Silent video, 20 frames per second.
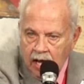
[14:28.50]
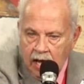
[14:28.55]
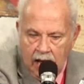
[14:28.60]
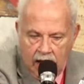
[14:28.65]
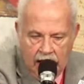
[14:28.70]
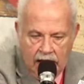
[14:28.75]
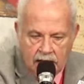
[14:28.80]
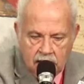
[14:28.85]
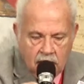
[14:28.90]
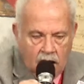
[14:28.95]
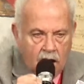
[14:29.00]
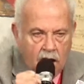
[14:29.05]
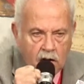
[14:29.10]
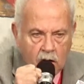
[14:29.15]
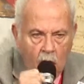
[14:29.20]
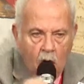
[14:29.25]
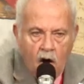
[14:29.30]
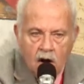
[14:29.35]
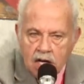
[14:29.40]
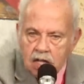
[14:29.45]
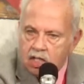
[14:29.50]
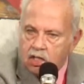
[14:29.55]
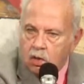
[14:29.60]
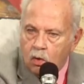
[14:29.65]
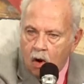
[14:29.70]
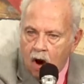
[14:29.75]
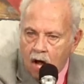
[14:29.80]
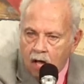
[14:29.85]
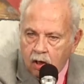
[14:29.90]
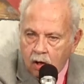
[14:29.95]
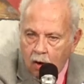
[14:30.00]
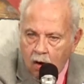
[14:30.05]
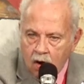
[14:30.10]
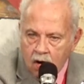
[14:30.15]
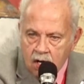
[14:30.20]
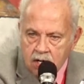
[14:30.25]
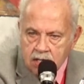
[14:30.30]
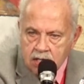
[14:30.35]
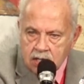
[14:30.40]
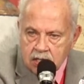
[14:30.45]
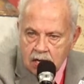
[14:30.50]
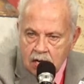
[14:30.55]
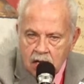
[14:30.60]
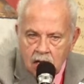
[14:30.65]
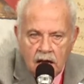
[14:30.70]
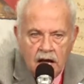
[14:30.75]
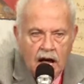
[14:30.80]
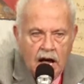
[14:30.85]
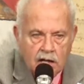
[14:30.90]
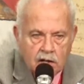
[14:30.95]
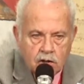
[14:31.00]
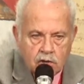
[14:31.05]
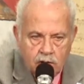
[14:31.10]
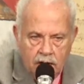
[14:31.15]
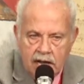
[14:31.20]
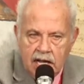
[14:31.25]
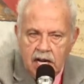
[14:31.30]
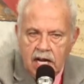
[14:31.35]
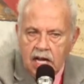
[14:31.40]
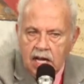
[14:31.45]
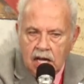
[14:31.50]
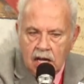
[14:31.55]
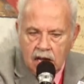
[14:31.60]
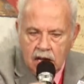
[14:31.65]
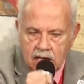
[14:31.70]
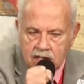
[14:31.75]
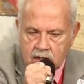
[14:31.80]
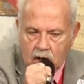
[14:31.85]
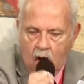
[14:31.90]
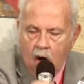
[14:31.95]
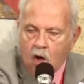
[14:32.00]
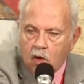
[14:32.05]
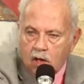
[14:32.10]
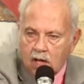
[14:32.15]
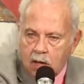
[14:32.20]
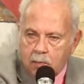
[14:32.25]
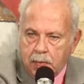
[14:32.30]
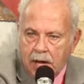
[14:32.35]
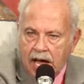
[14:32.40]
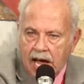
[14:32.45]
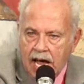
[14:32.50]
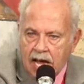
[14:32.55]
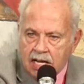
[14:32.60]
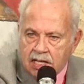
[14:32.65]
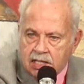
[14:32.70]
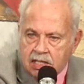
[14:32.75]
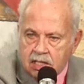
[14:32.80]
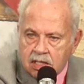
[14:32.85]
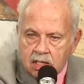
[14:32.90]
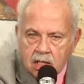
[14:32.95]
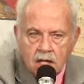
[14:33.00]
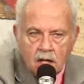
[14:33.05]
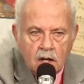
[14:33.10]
And according to our laws, a treaty is only passed